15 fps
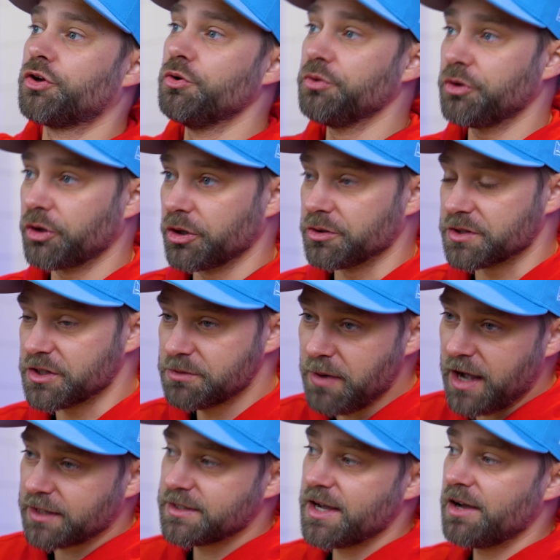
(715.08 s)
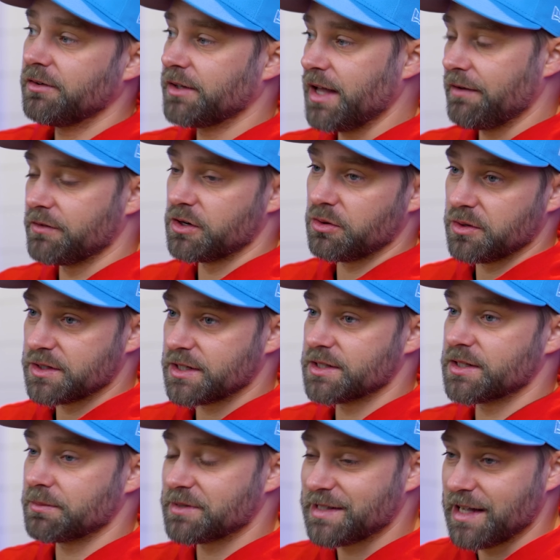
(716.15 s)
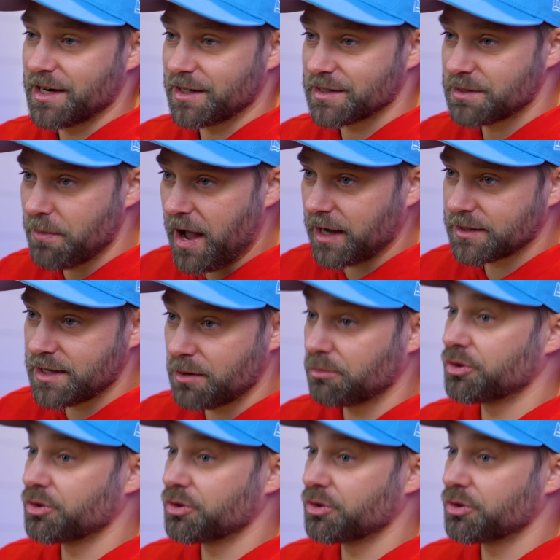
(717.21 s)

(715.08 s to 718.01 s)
Gunther goes to SmackDown, Kevin Owens ends up staying on SmackDown,